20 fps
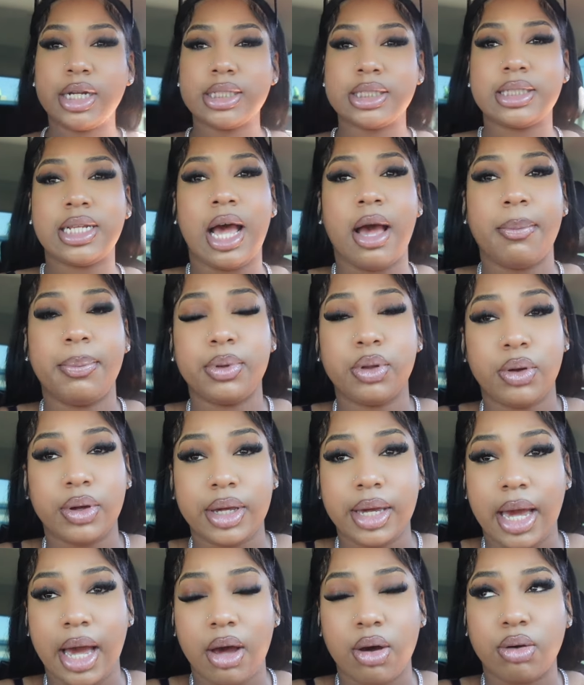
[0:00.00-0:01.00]
is not
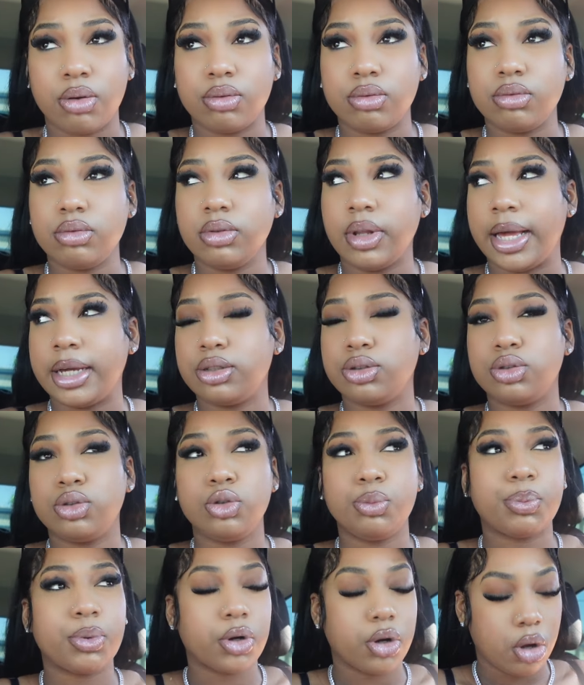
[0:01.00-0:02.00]
blowing out like
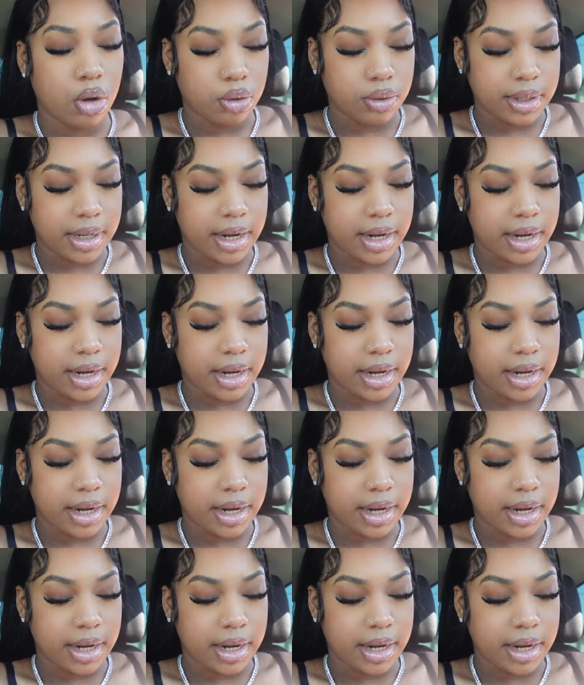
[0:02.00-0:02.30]
super cold